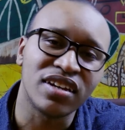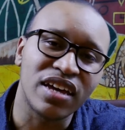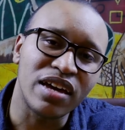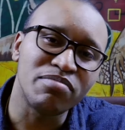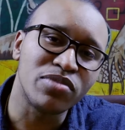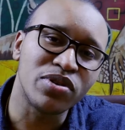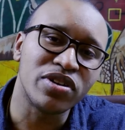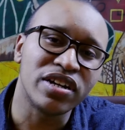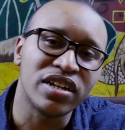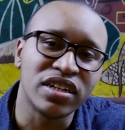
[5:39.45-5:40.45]
and
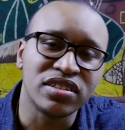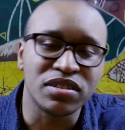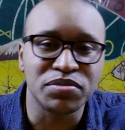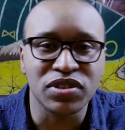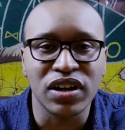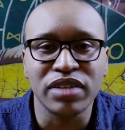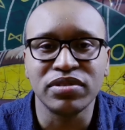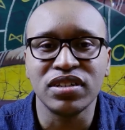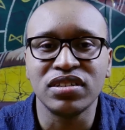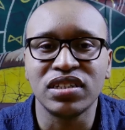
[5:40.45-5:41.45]
more, subscribe
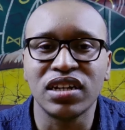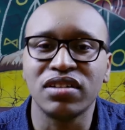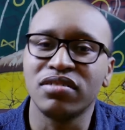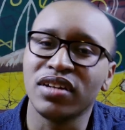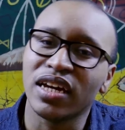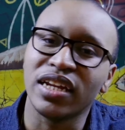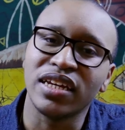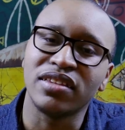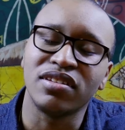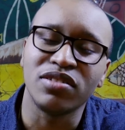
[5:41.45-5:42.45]
to the channel and
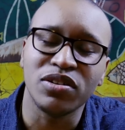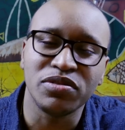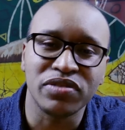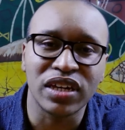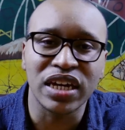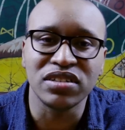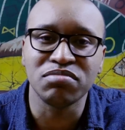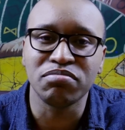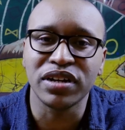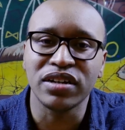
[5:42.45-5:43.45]
hit the
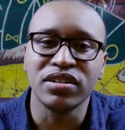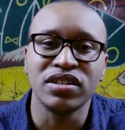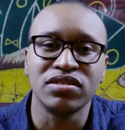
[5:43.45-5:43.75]
notification bell